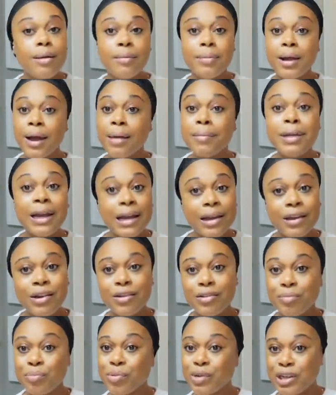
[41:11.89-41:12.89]
But I'm not
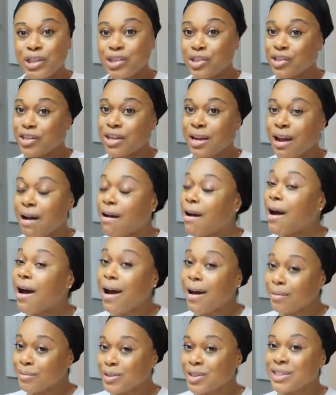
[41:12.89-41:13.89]
here to preach to y'all.
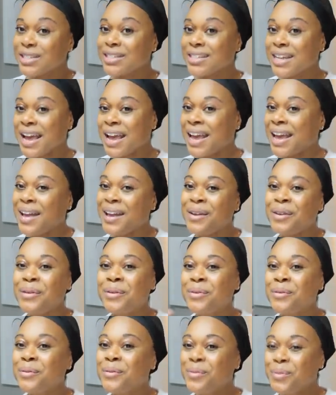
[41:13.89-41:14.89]
I'm just saying
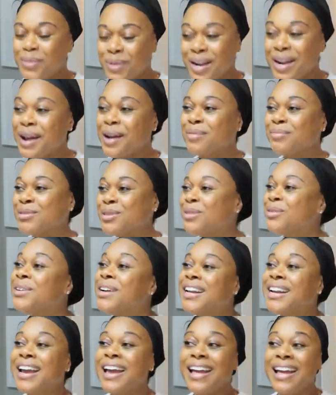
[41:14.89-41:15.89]
what I'm doing.